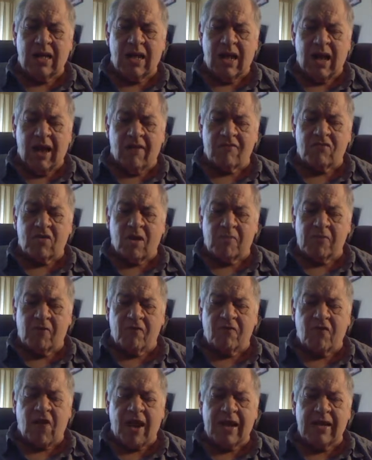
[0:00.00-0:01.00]
have trouble
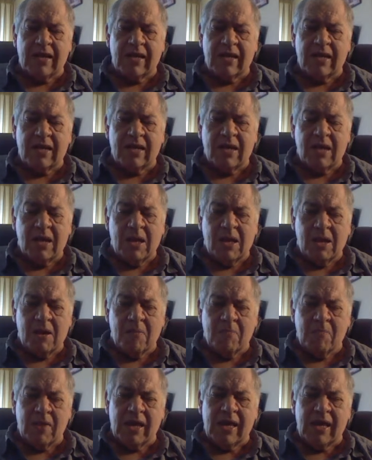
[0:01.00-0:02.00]
finding
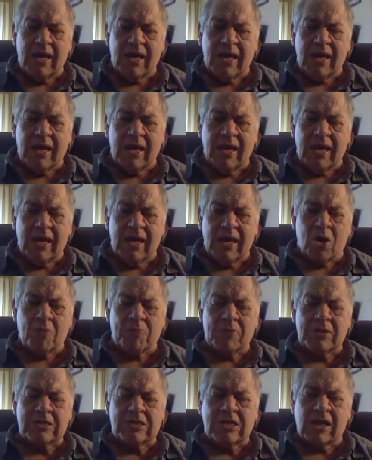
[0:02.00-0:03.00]
meaning and
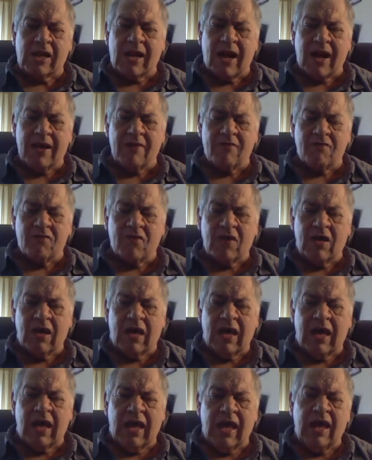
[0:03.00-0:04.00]
purpose to life,
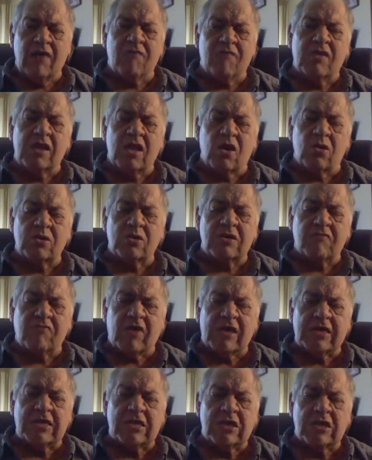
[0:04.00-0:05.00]
even those of
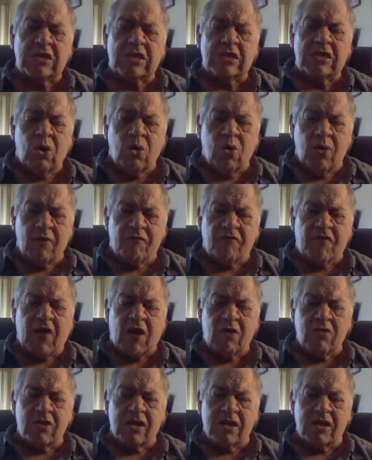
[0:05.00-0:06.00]
us who have
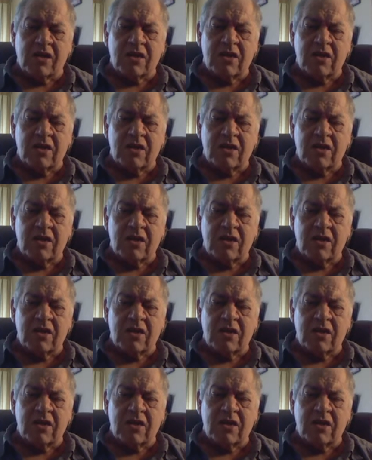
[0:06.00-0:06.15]
found it.